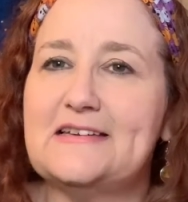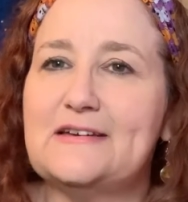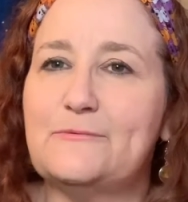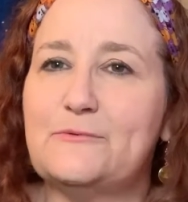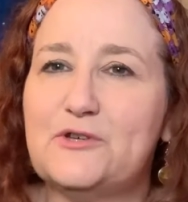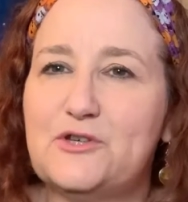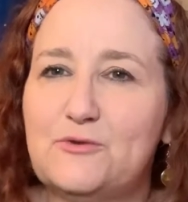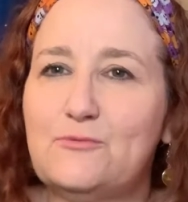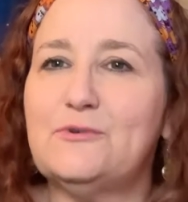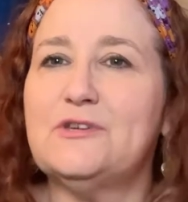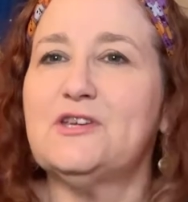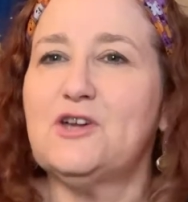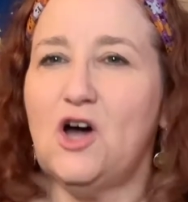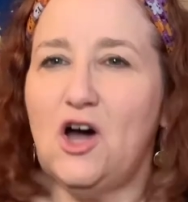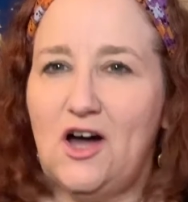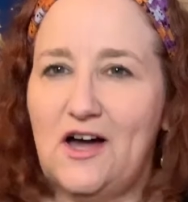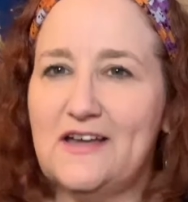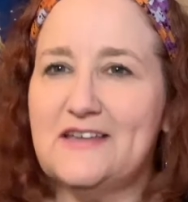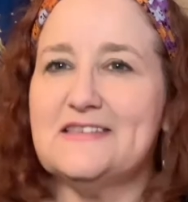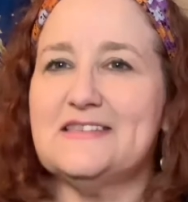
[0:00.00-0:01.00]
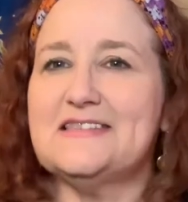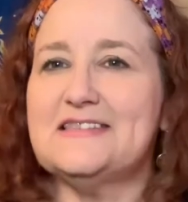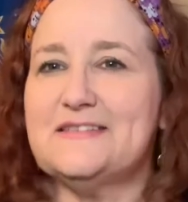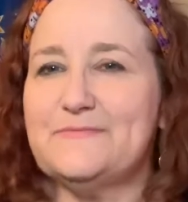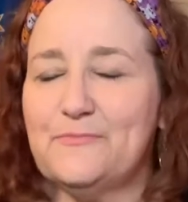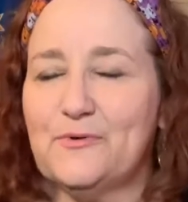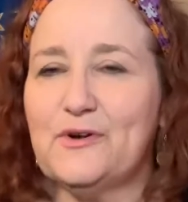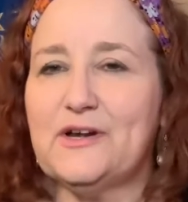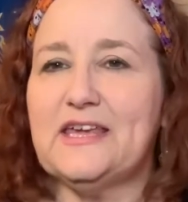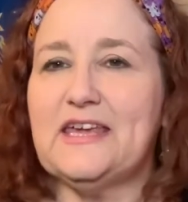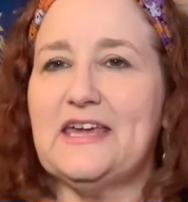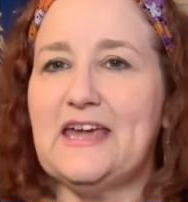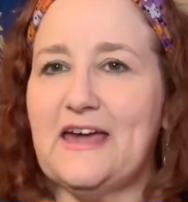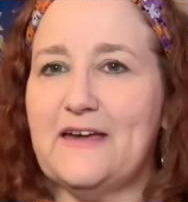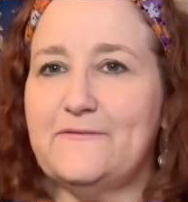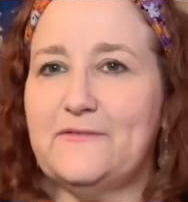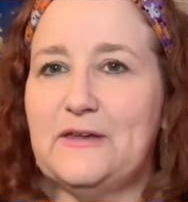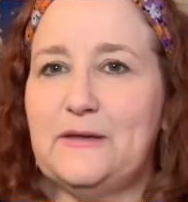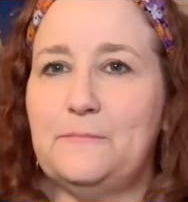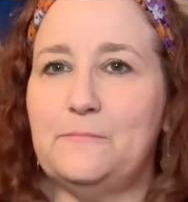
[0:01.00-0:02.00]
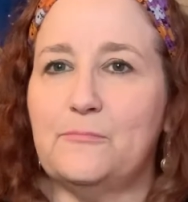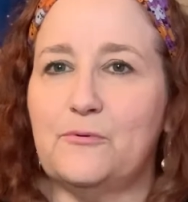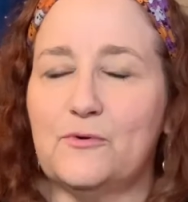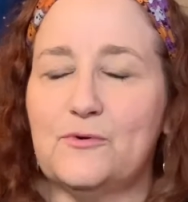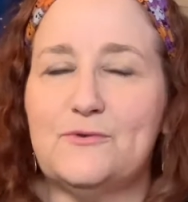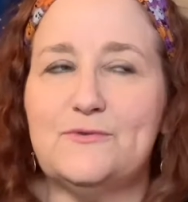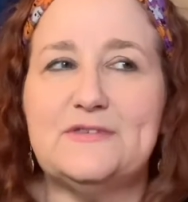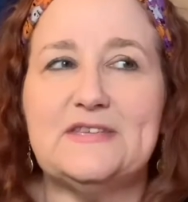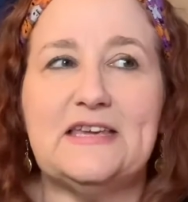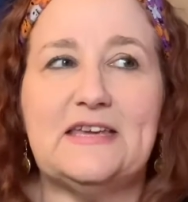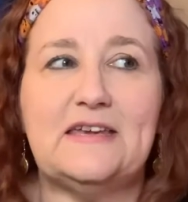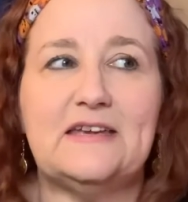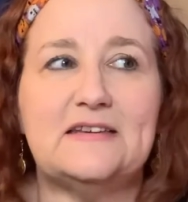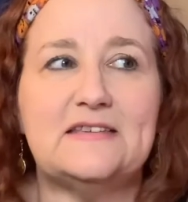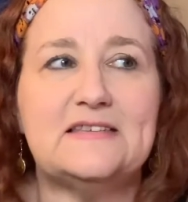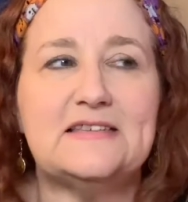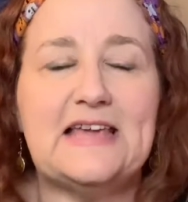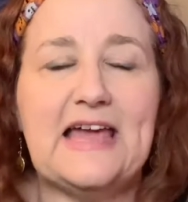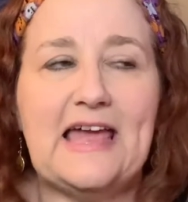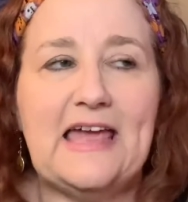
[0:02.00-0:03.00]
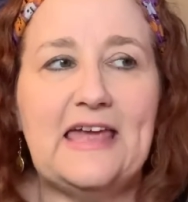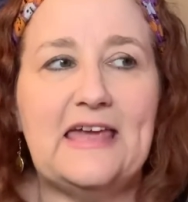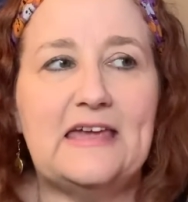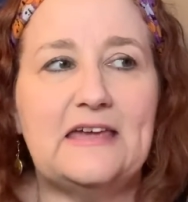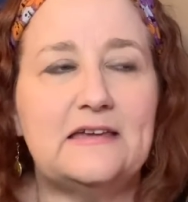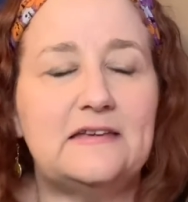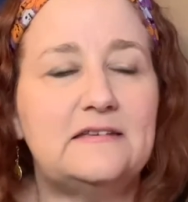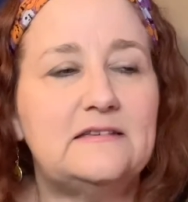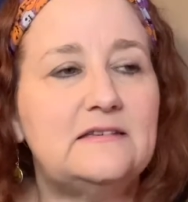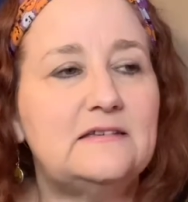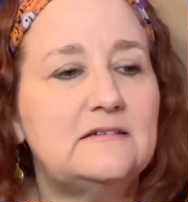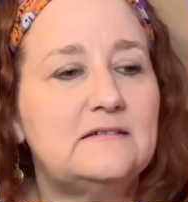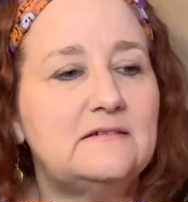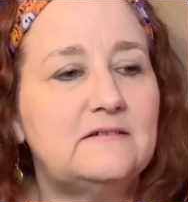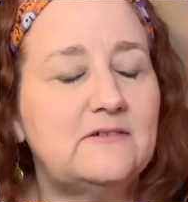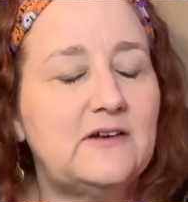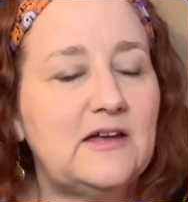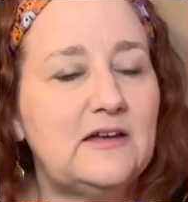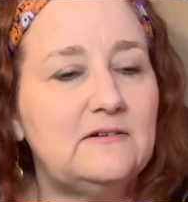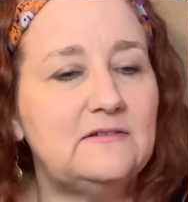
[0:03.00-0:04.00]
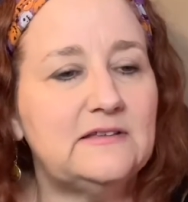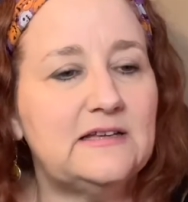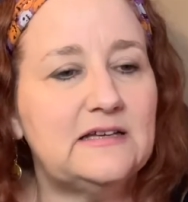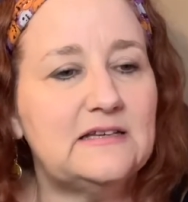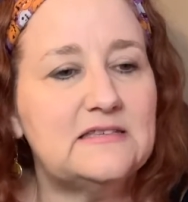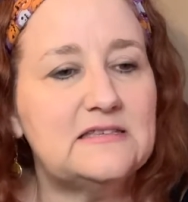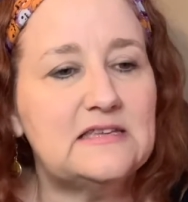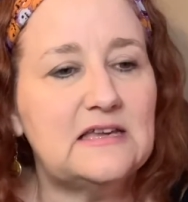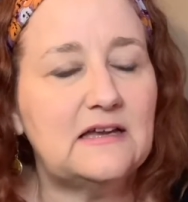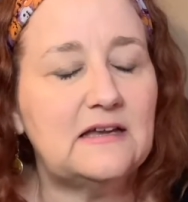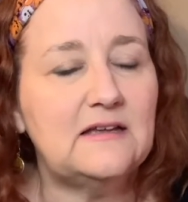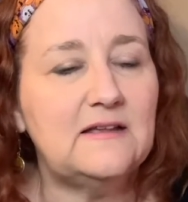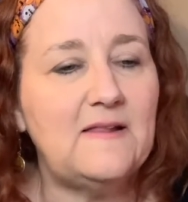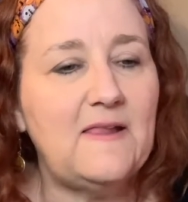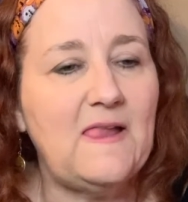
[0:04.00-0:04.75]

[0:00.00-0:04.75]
which would cause pretty heavy bruising in his hand. Okay, hold on a second.